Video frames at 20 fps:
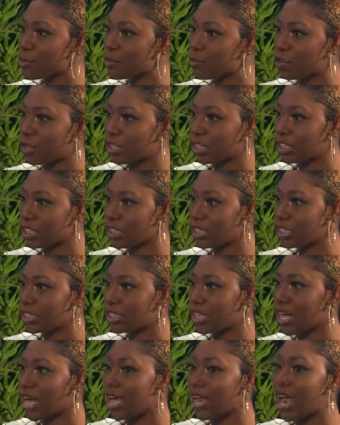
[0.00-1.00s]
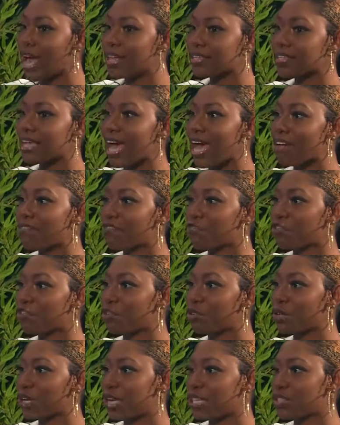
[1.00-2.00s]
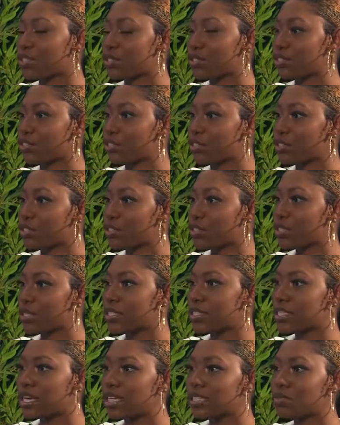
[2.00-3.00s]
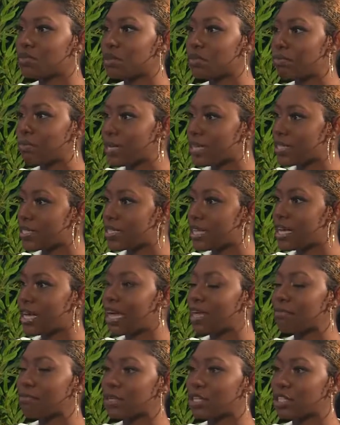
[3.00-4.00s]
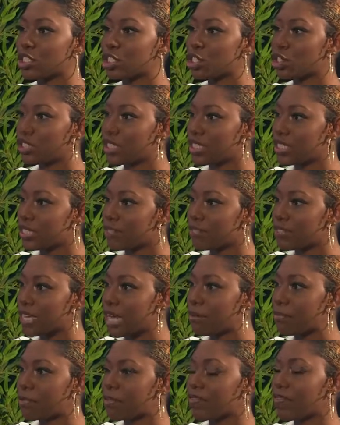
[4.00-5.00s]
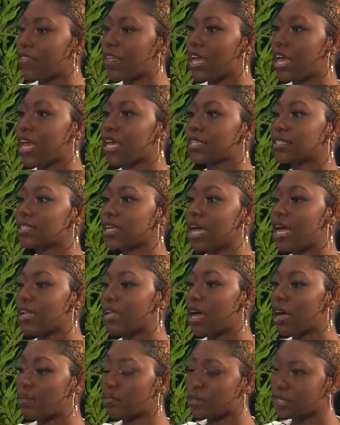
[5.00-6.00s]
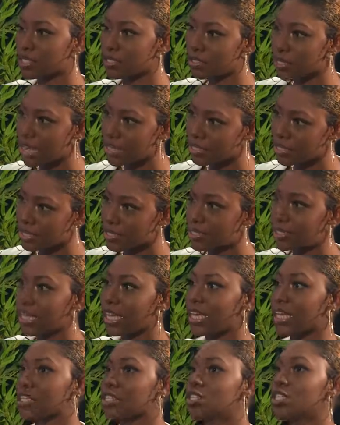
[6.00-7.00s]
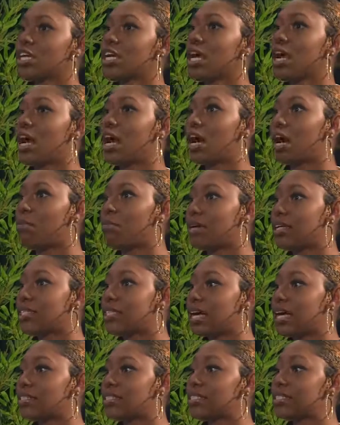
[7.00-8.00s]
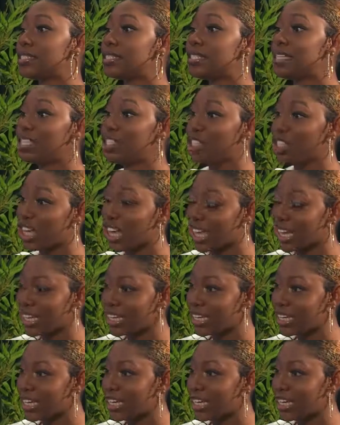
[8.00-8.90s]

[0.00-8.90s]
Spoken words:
small, and as I've grown, it's grown. So it started with basic administrative type of things, and that was at a stage. I started teaching.